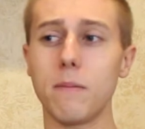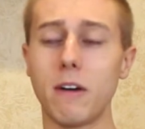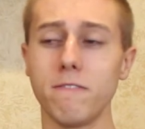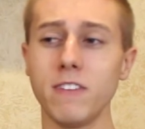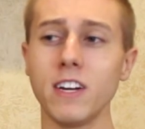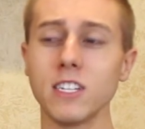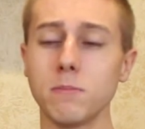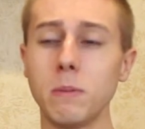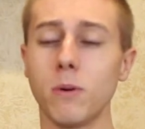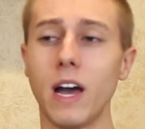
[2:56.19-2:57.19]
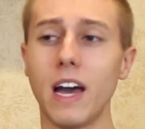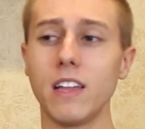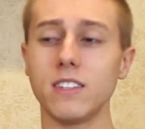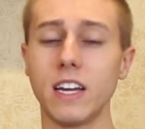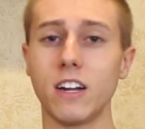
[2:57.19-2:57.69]
My fear is people
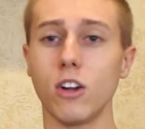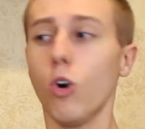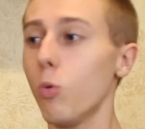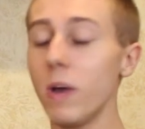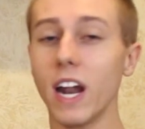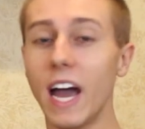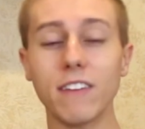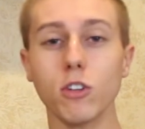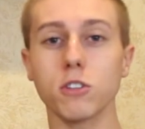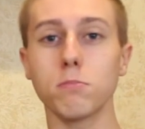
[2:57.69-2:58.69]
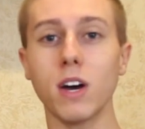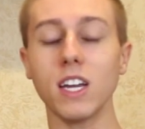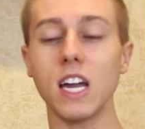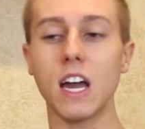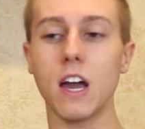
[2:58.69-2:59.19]
saying, oh man, I have all this
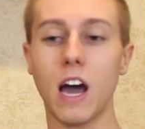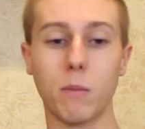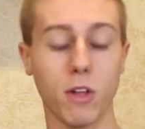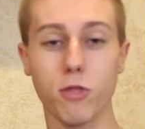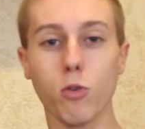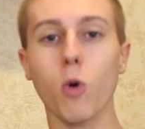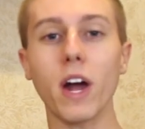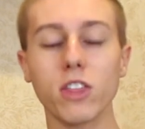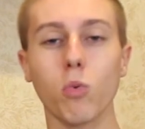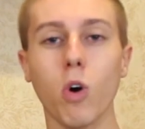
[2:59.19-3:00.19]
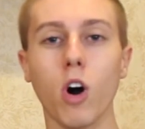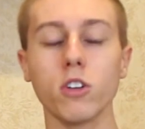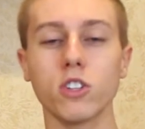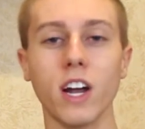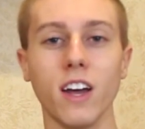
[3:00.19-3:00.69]
money, I'm going to throw it out the
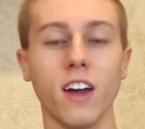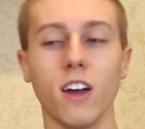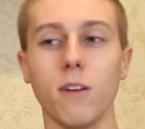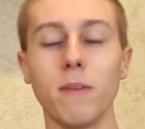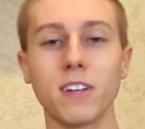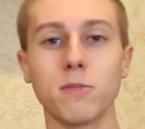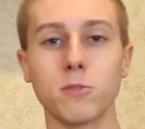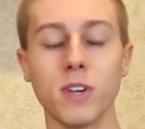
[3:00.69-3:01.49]
wall and try to make as